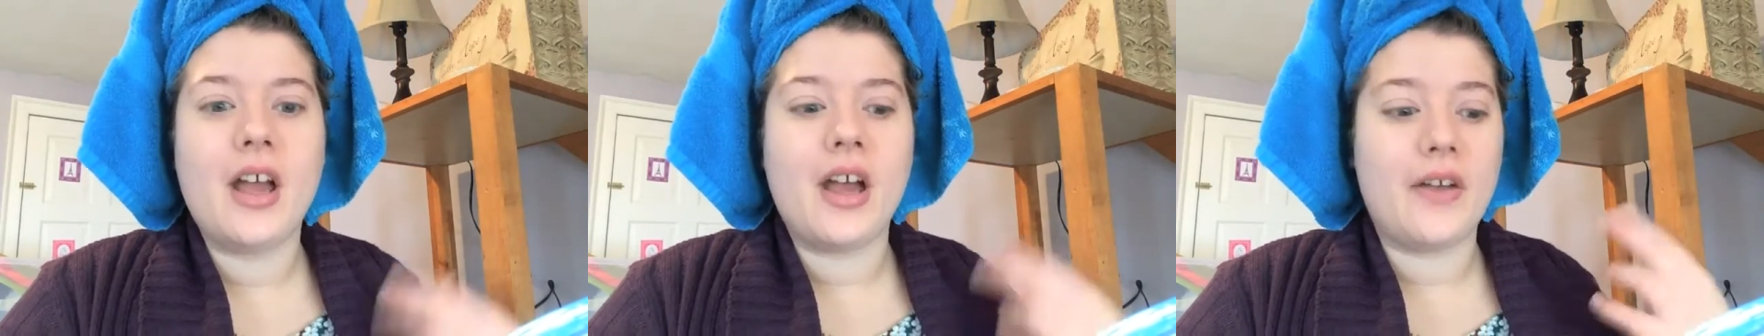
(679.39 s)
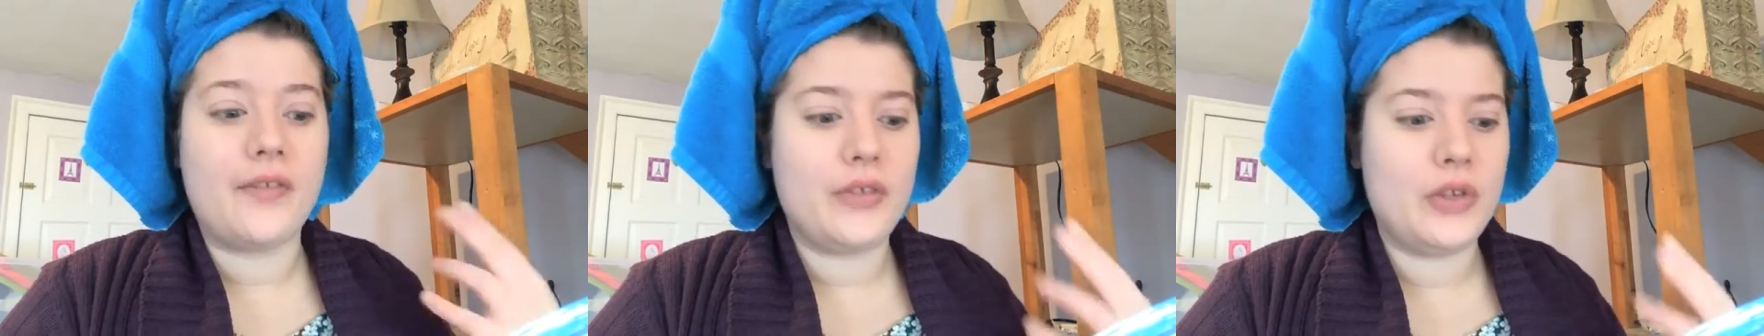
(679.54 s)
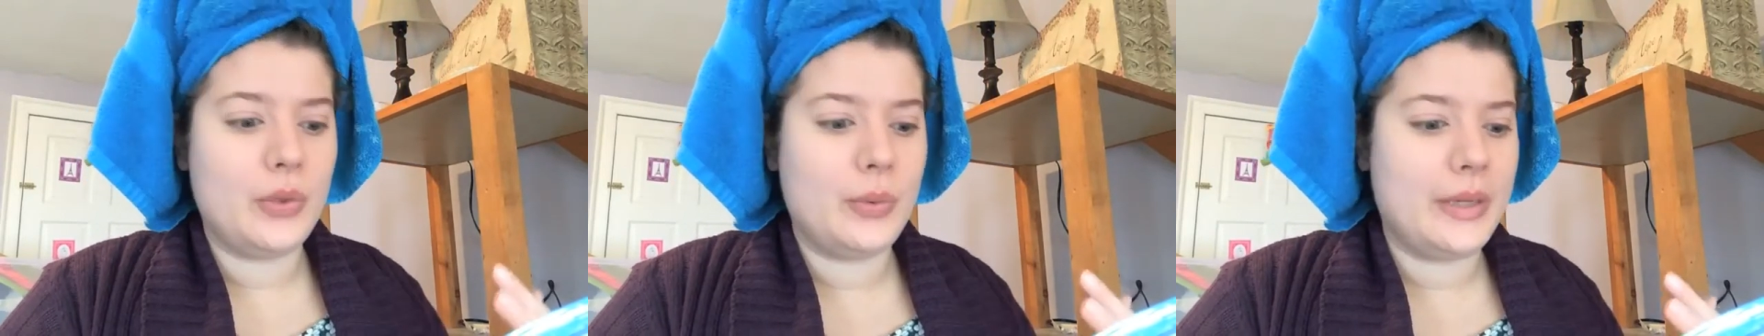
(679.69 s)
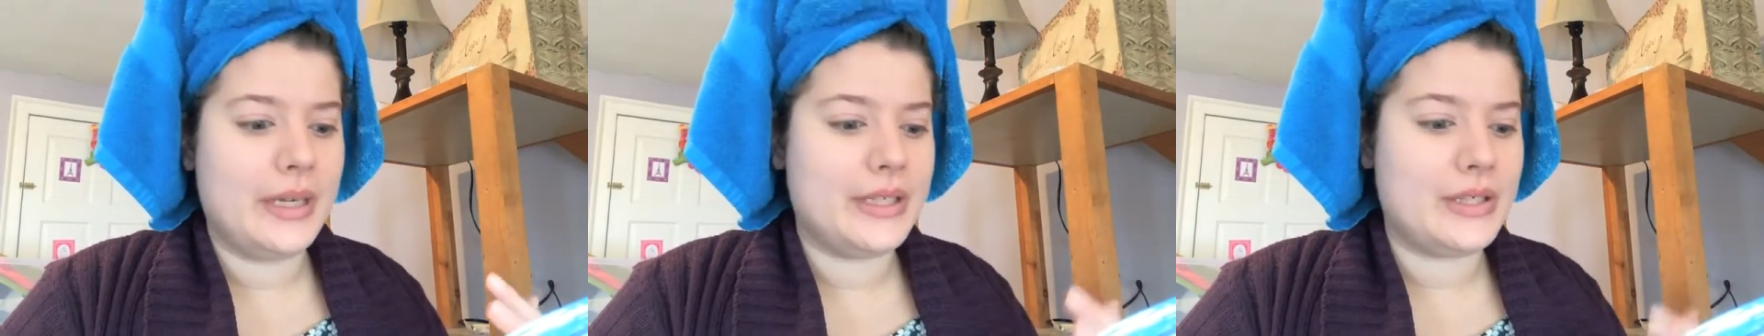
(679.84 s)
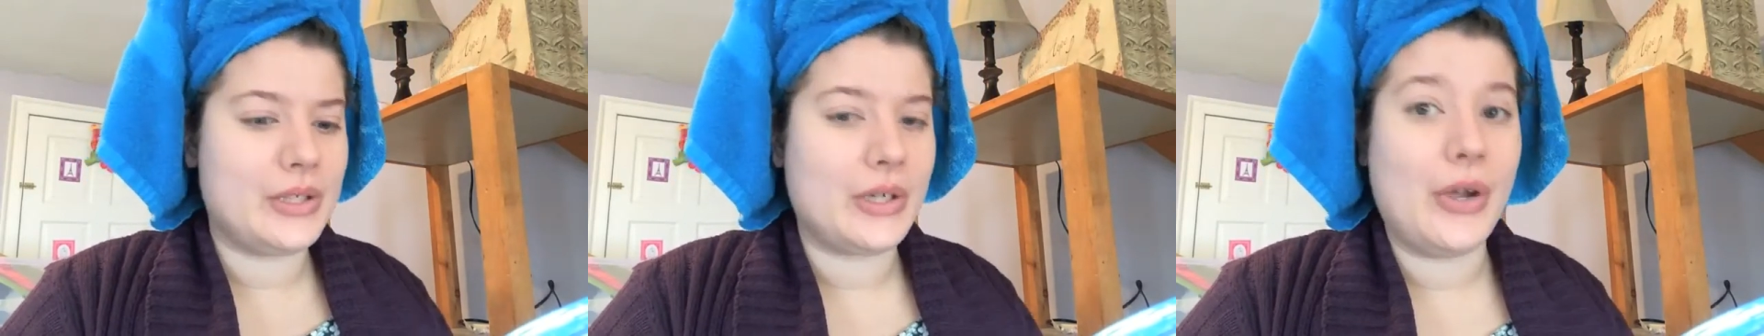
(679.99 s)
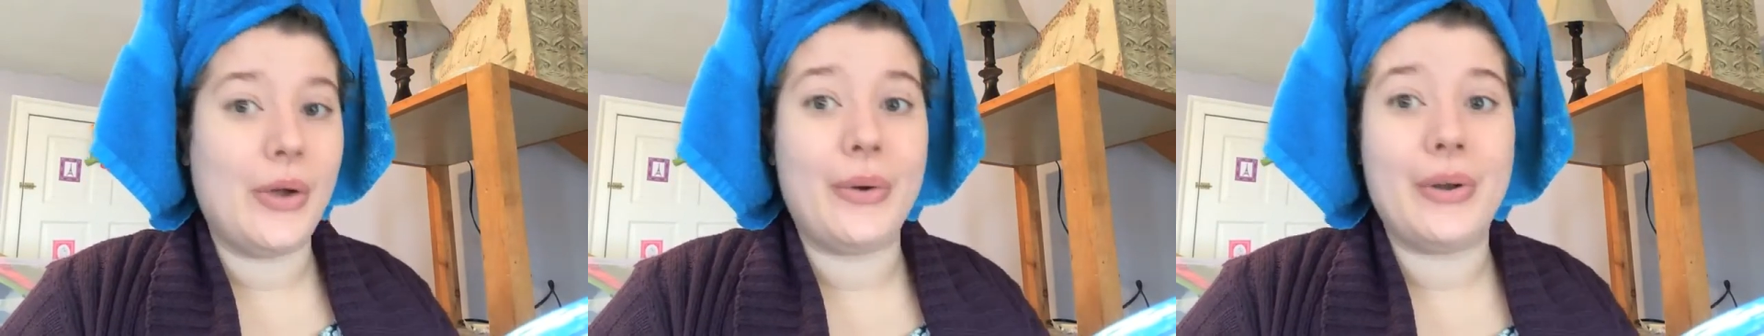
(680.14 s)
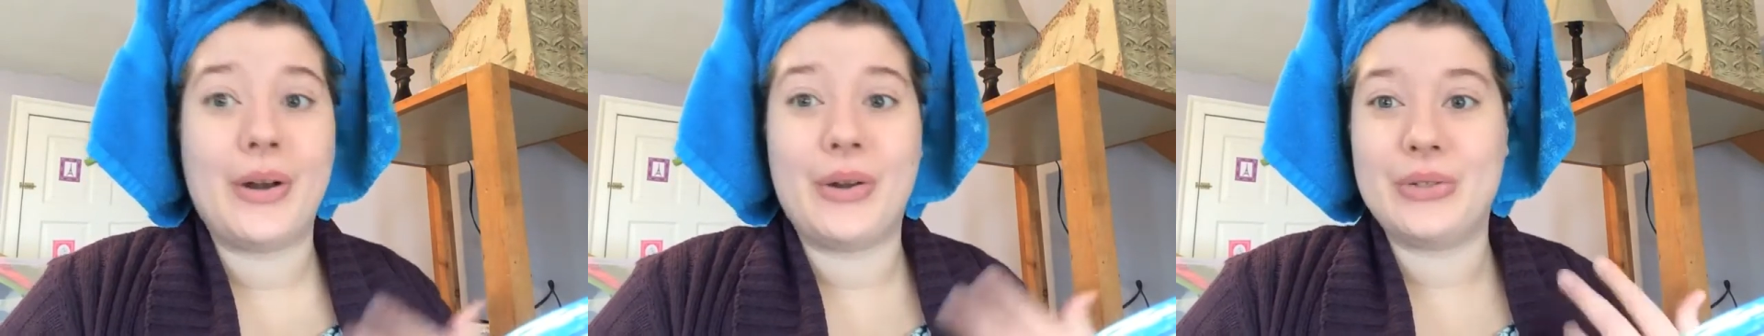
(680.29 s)
a few weeks
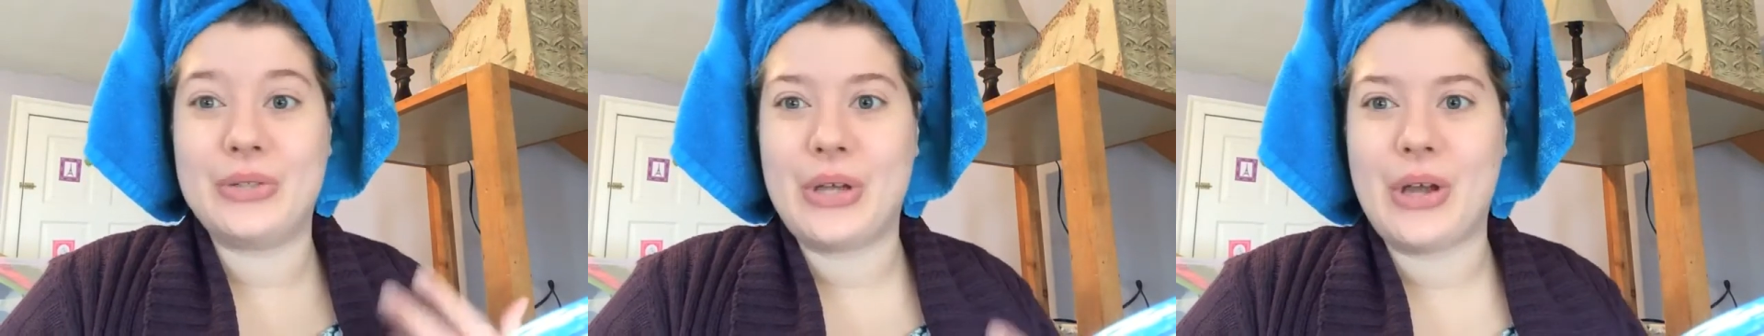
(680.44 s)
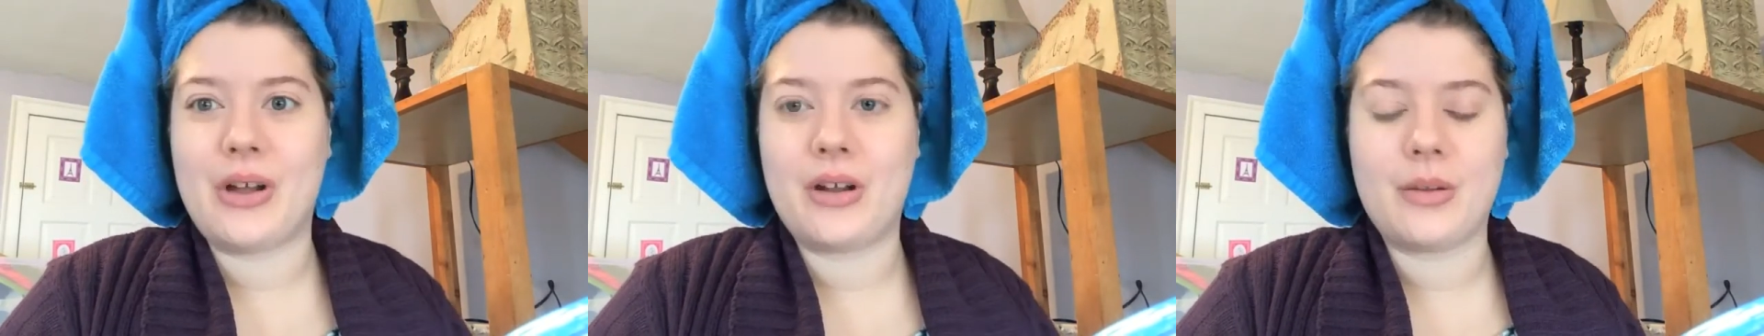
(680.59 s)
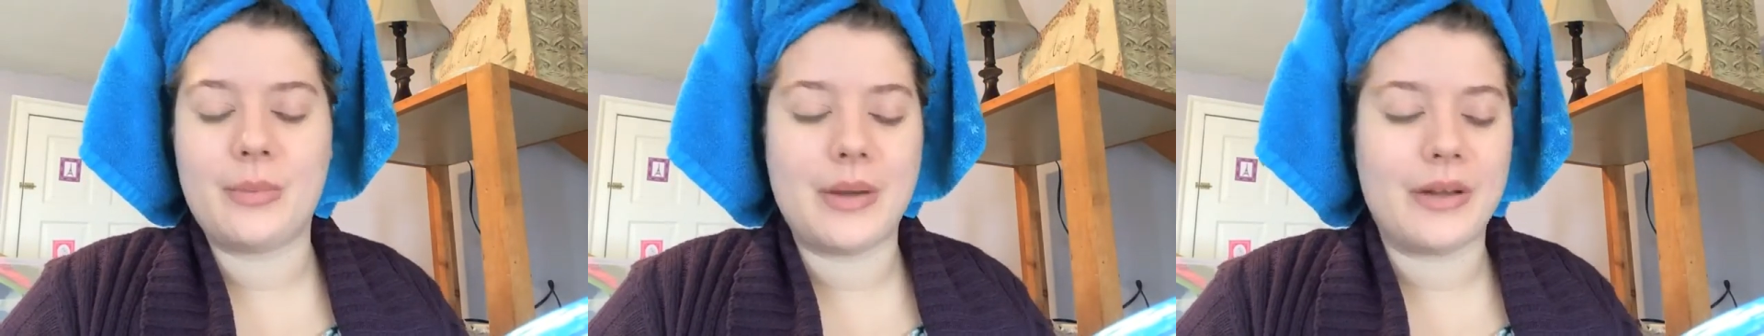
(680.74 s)
ago, and I'll talk